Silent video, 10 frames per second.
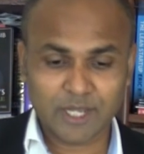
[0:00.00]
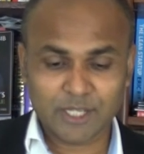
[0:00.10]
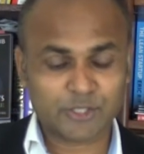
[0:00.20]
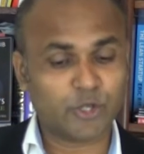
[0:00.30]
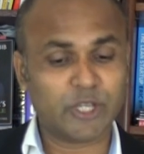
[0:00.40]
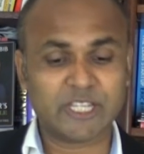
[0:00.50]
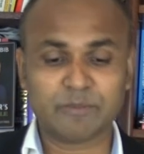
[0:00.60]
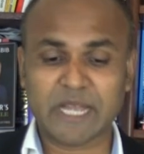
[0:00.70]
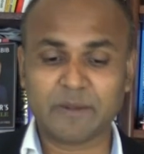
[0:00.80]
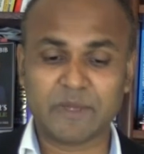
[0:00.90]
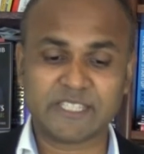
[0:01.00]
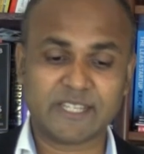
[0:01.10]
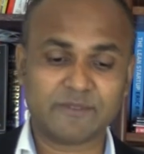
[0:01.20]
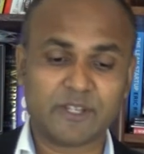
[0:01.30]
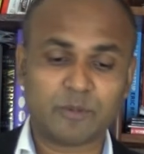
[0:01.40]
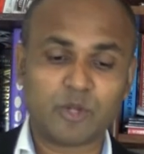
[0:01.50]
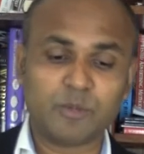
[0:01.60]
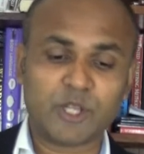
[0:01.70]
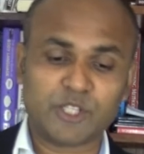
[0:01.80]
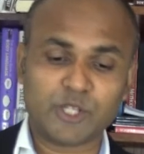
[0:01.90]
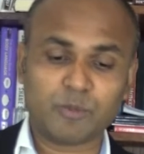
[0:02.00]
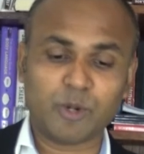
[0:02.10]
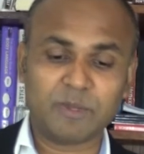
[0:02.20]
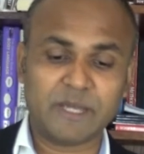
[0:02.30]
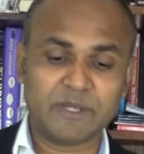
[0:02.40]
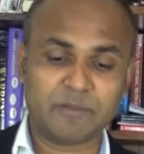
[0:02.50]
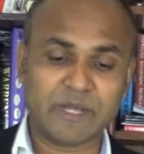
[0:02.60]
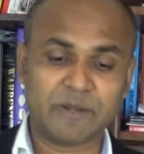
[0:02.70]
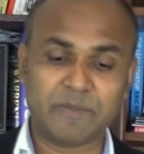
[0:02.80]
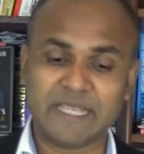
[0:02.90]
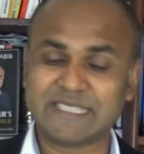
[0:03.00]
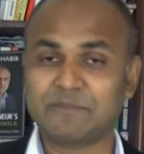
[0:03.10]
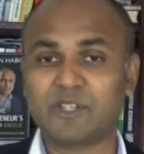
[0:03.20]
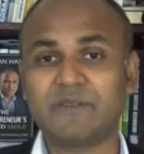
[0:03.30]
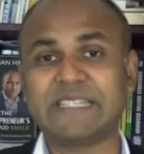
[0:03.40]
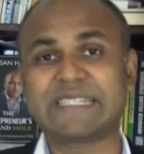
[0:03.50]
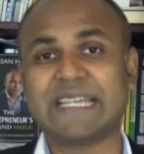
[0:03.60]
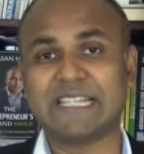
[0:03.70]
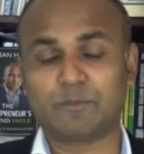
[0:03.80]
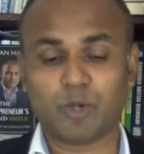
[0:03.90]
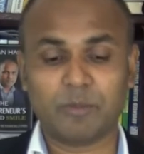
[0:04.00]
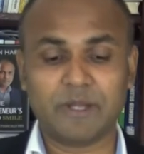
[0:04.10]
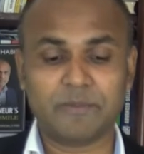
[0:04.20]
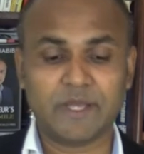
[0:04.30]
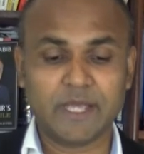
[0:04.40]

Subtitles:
So it might be some sort of communication problem, it might be some sort of skills problem.